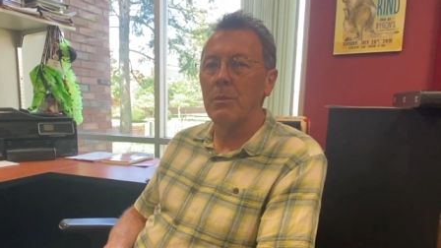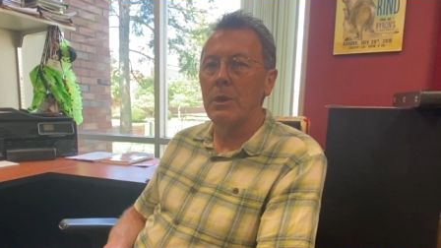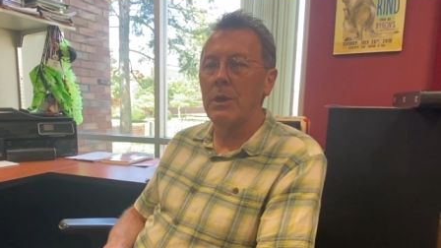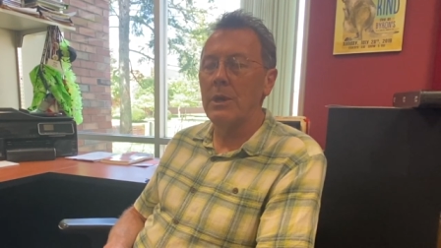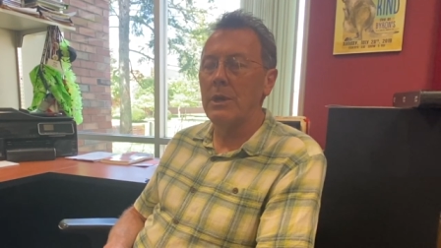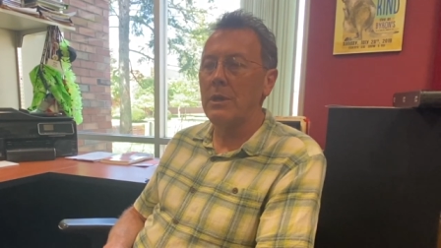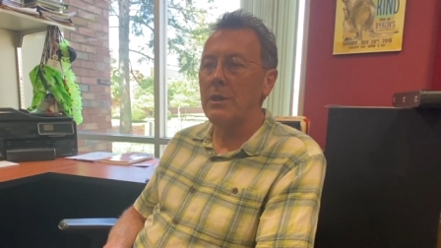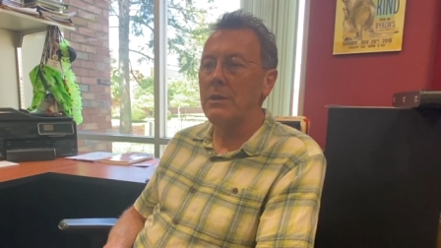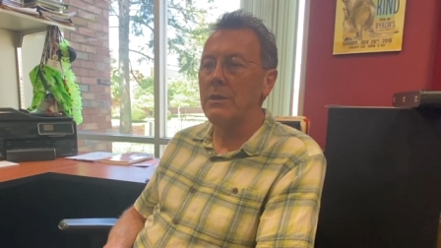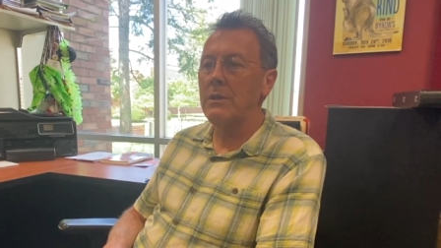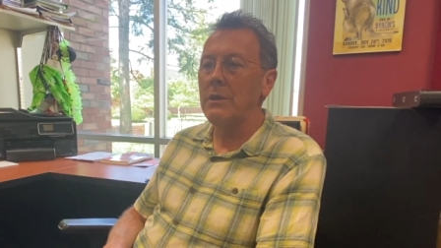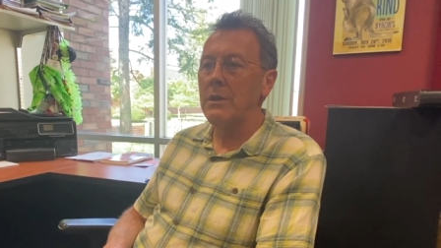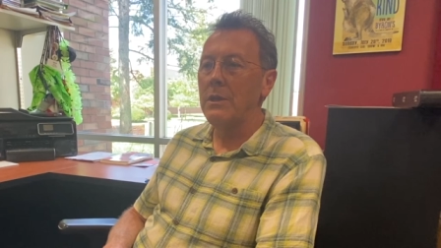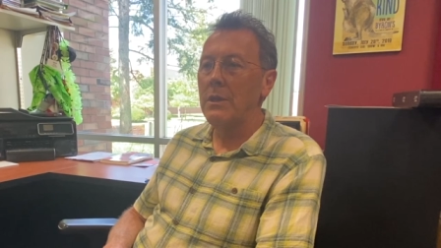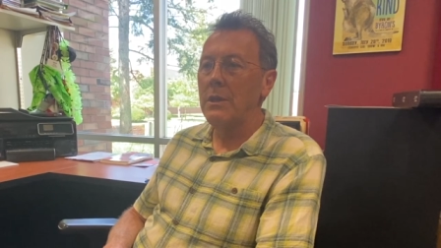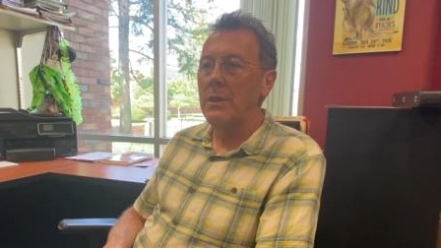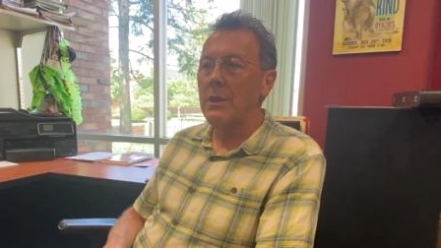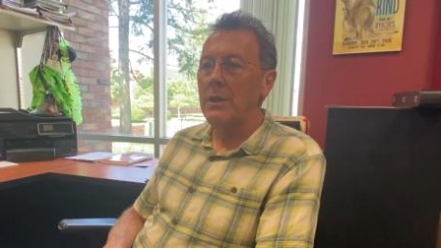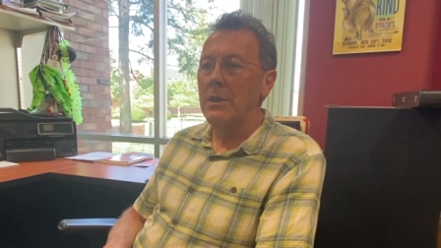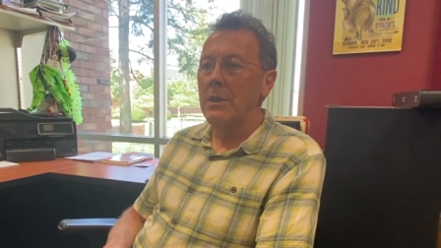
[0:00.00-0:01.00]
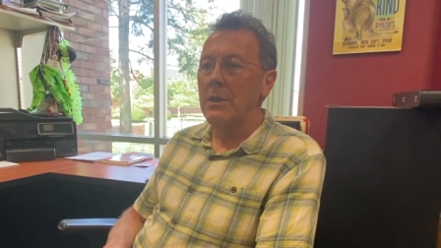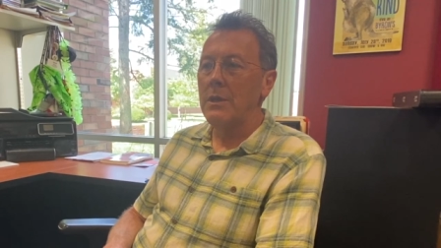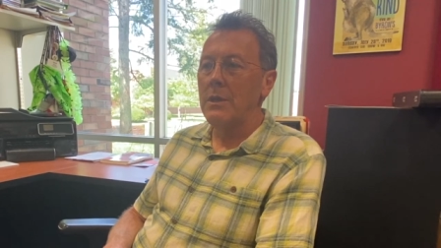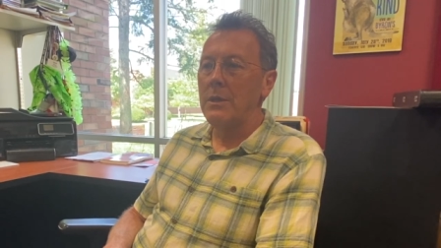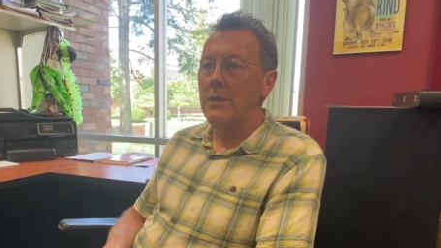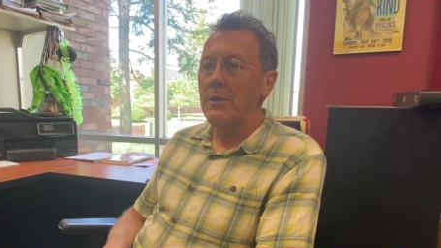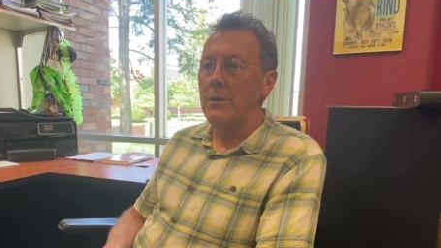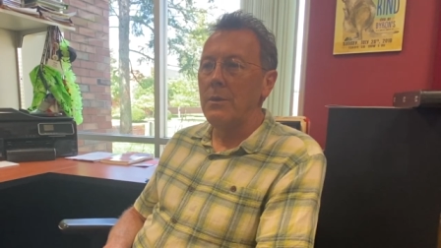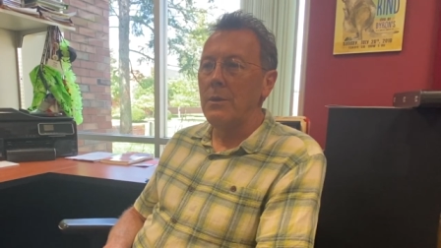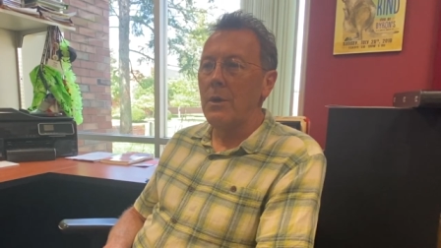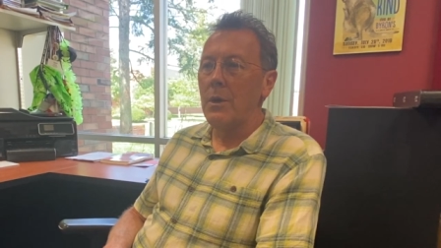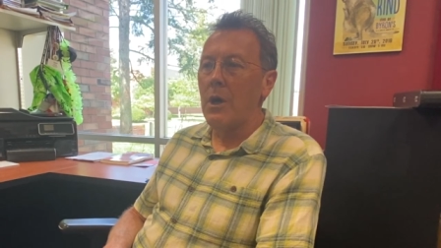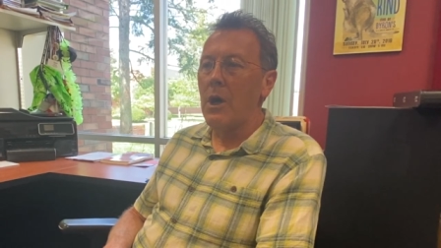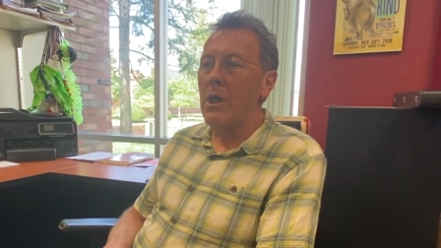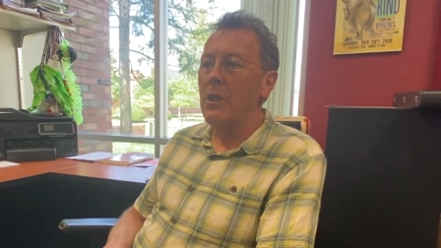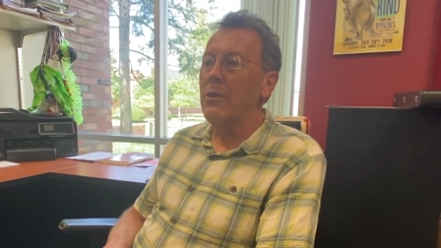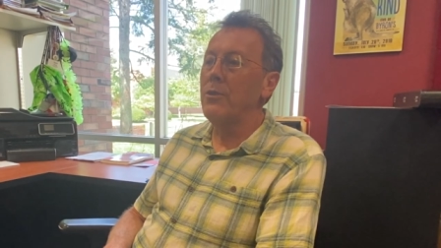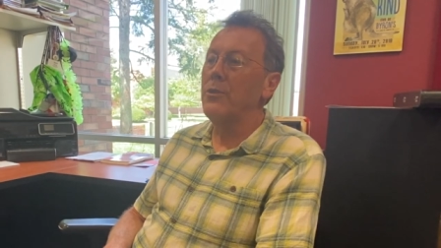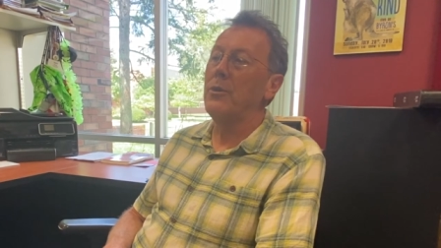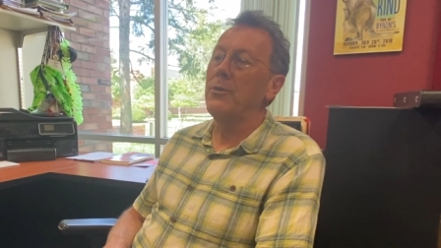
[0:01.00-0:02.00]
And
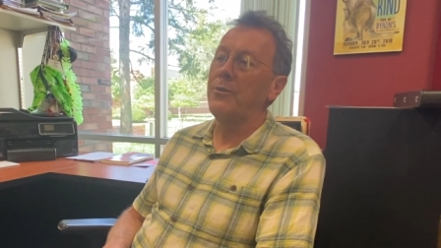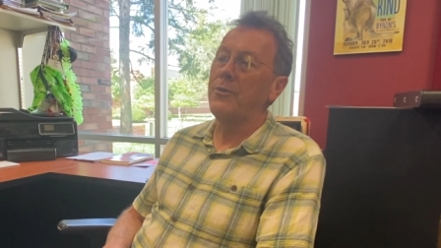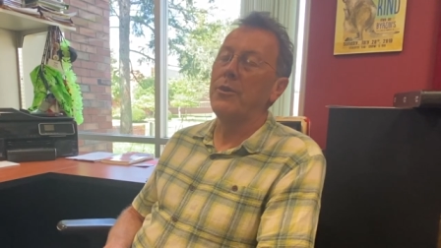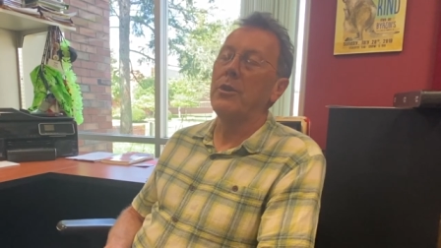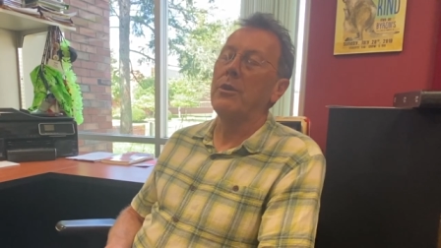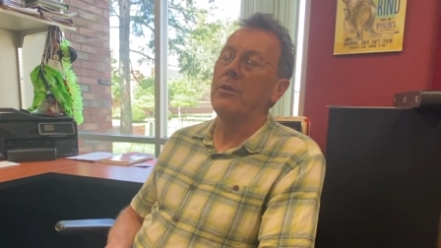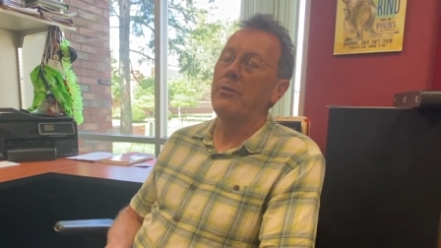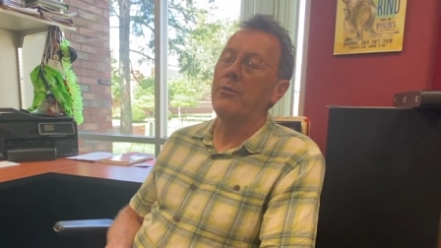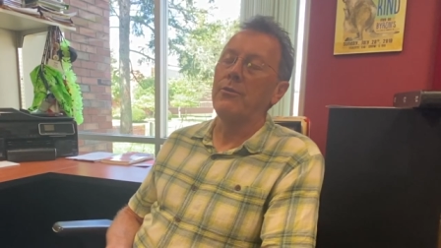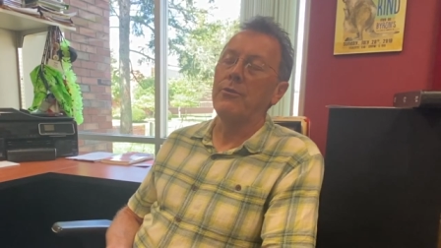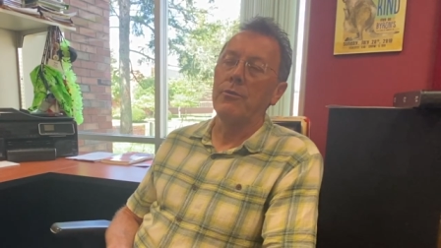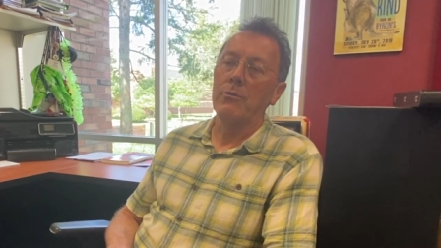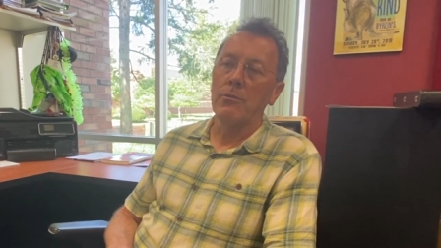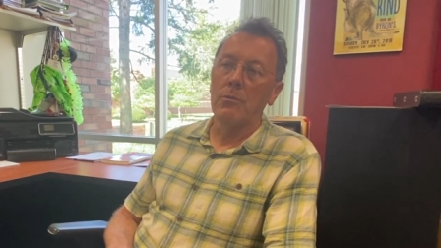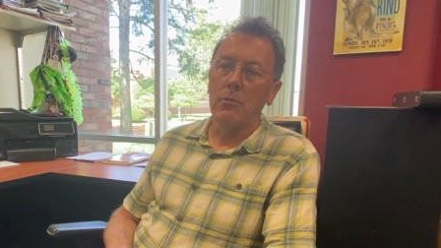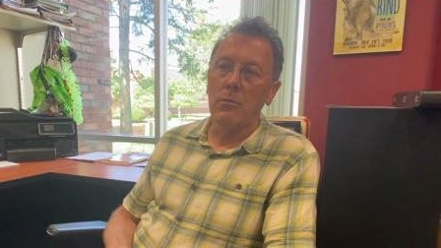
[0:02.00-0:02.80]
all of those things